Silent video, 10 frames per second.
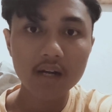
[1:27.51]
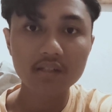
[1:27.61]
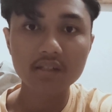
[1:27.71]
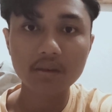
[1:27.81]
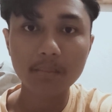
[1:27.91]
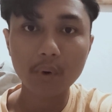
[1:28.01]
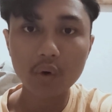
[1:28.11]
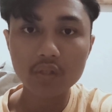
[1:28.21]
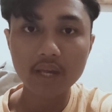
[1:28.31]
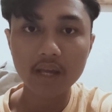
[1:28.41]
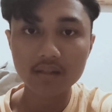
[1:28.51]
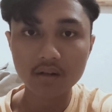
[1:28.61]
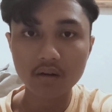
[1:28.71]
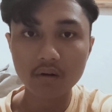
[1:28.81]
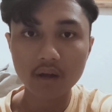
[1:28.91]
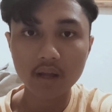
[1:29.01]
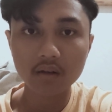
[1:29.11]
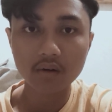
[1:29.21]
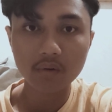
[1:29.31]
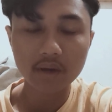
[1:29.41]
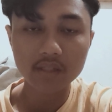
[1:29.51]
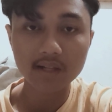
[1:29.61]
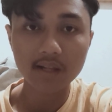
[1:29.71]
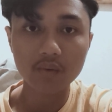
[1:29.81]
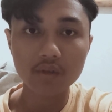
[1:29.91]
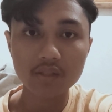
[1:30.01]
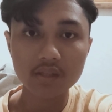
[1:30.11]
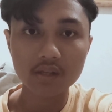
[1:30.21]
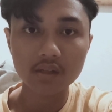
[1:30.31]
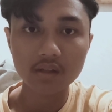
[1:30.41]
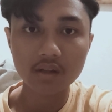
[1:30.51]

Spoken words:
This approach has encouraged linguistics